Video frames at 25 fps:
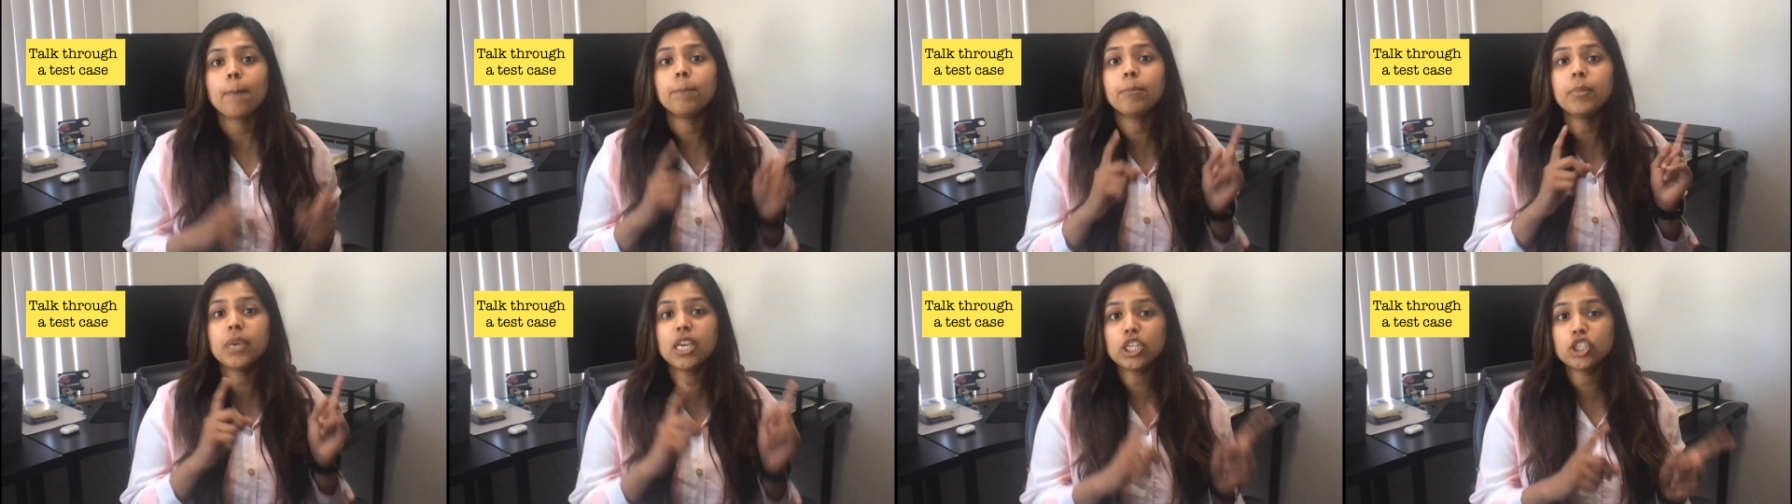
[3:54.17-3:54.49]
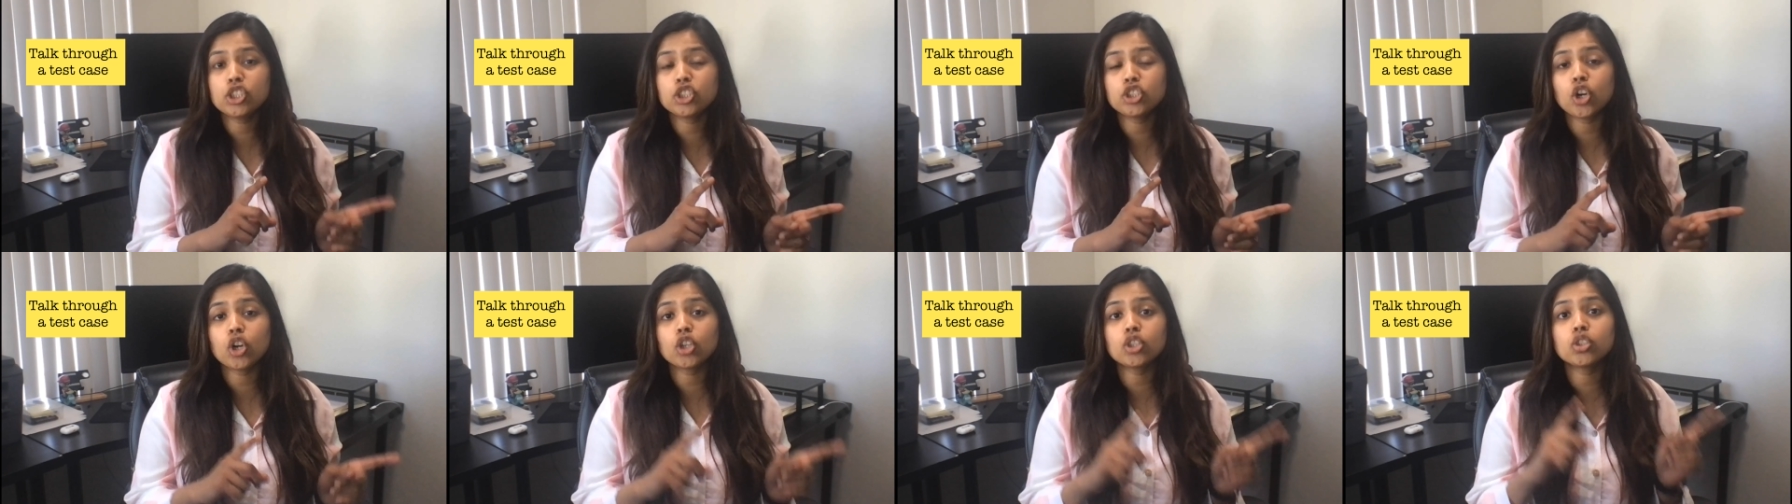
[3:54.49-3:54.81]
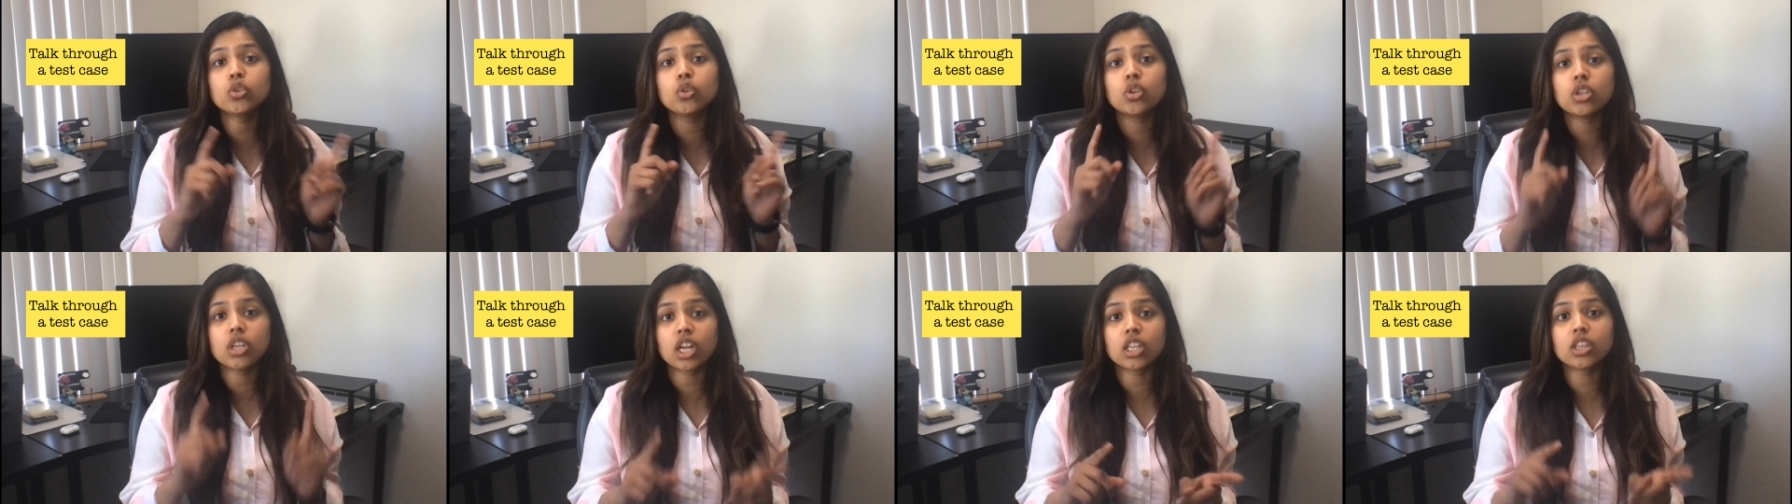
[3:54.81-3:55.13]
make sure
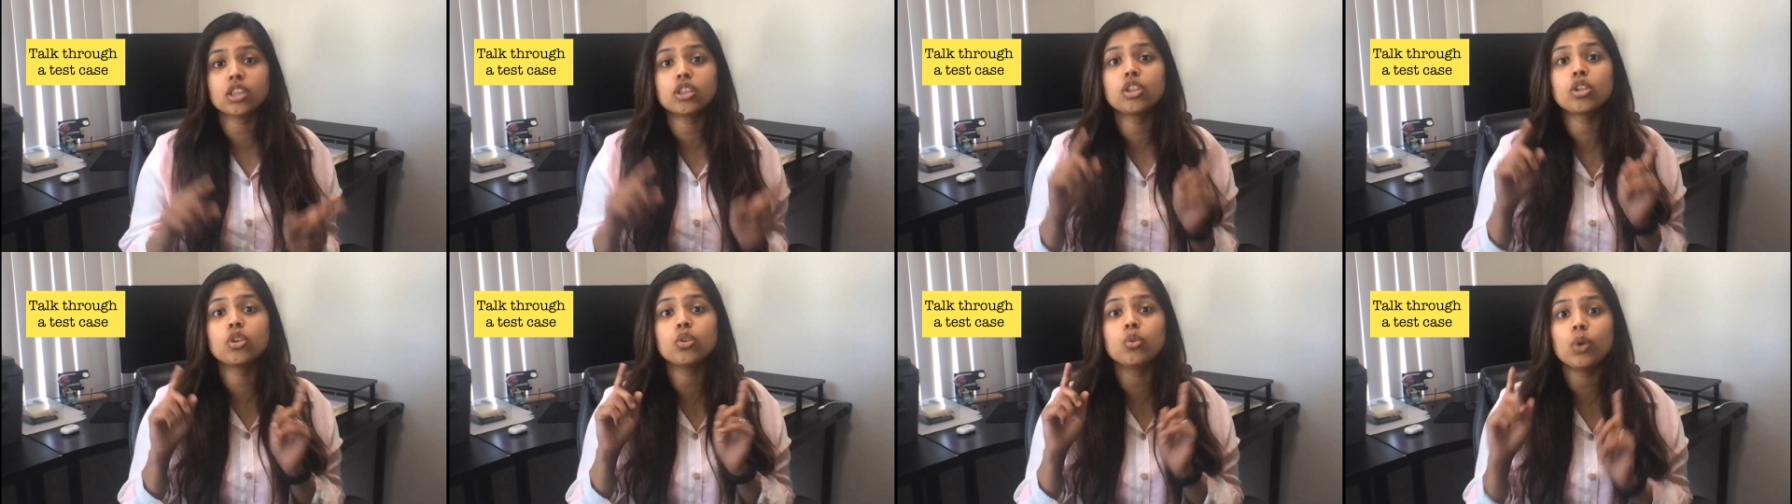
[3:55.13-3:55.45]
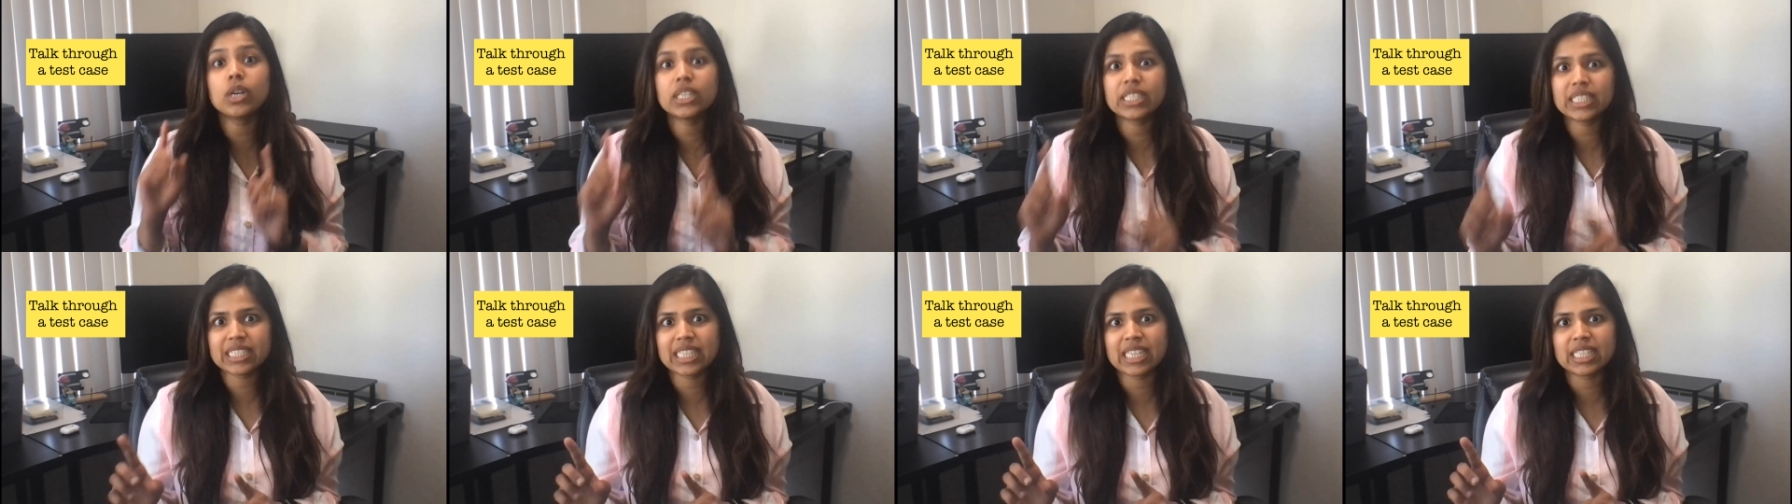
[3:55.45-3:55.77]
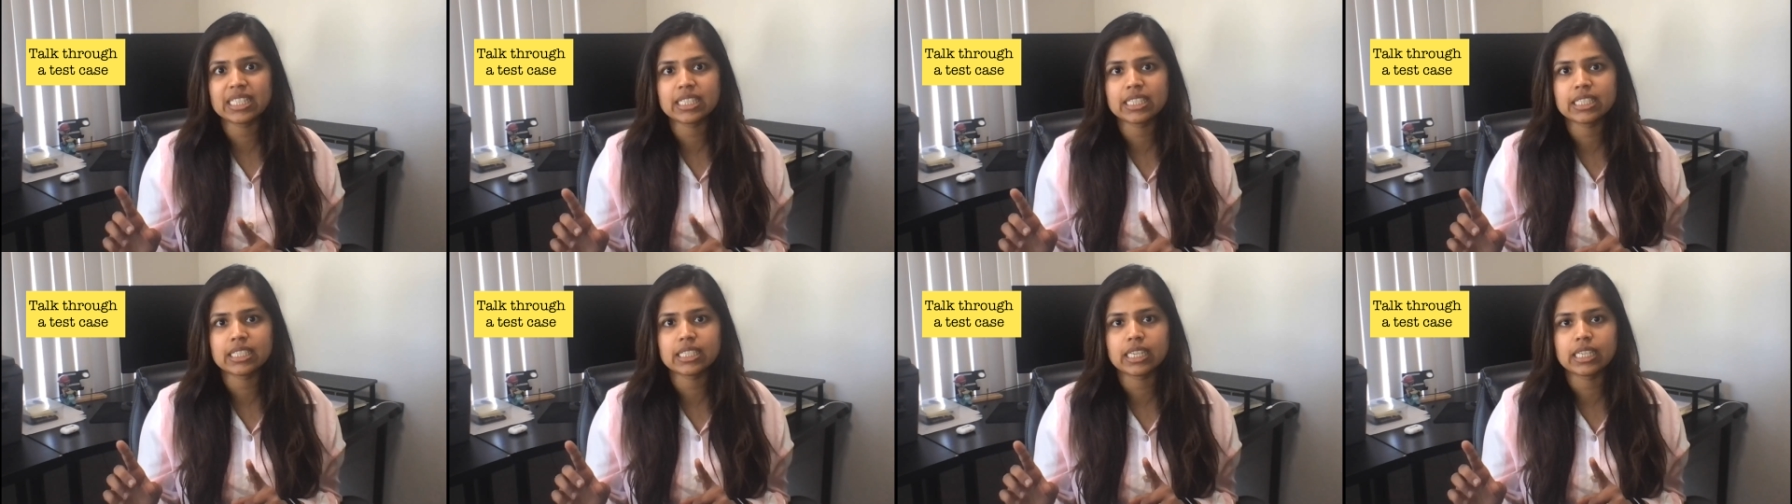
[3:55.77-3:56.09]
to run through a
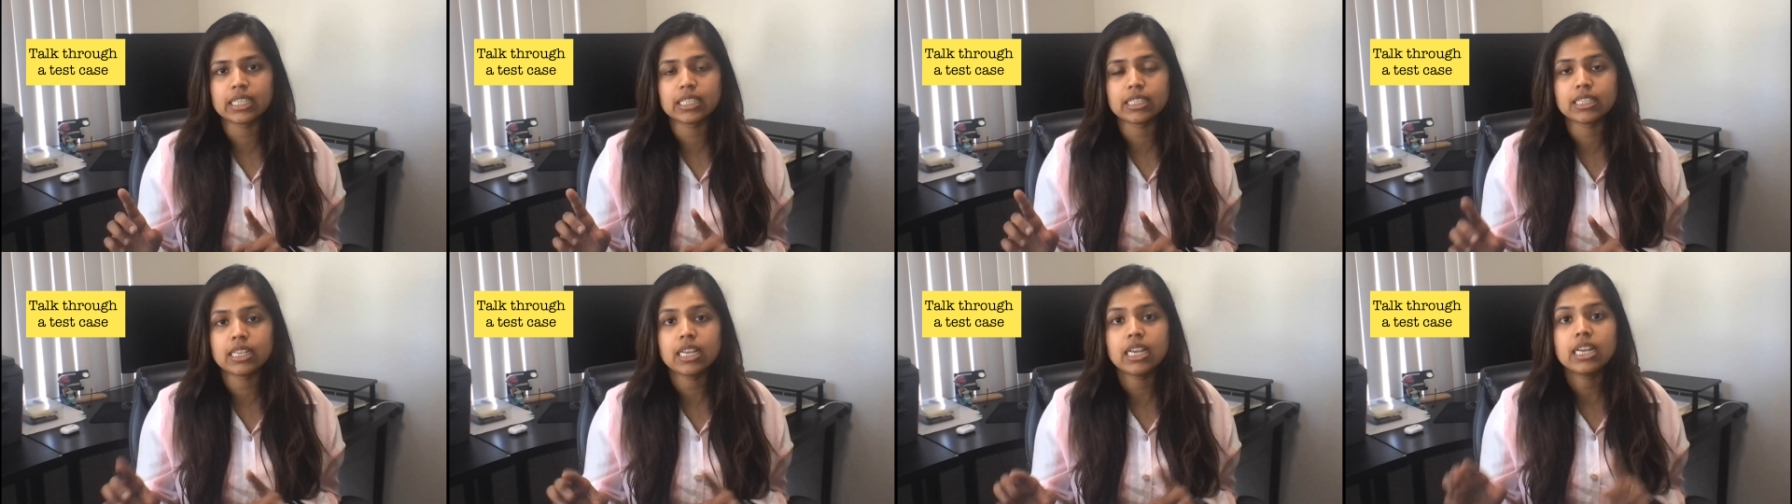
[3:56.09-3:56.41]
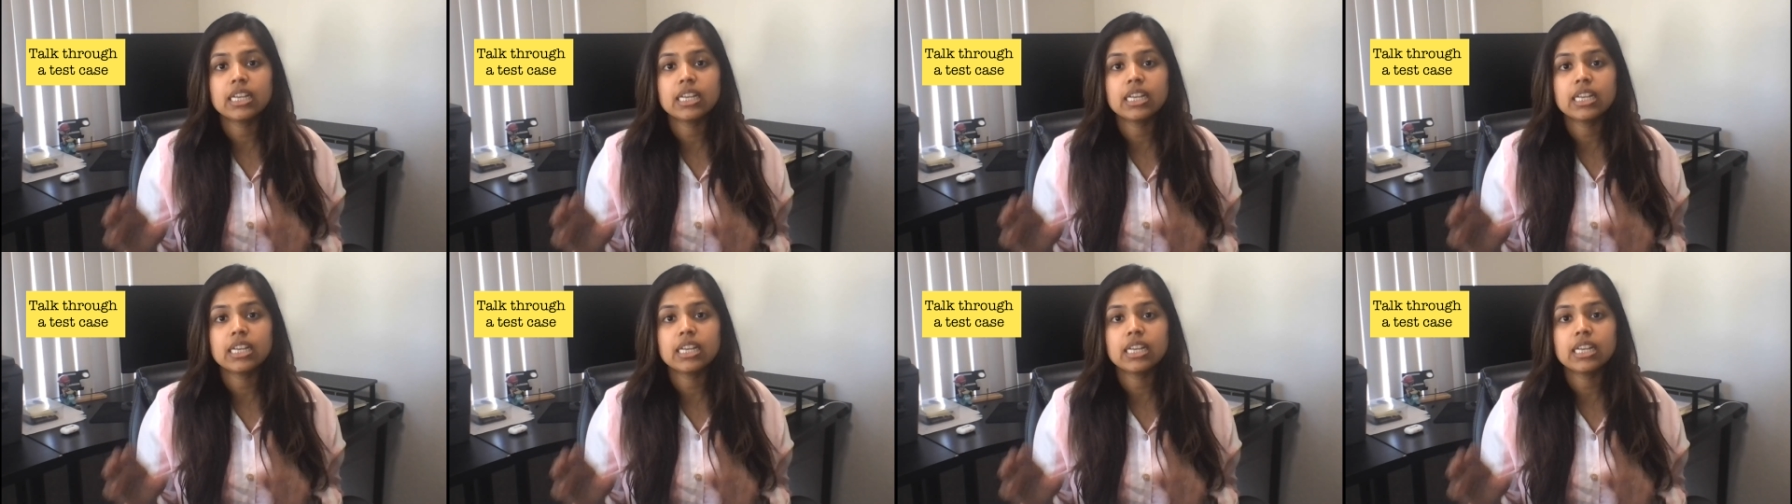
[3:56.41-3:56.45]
test case.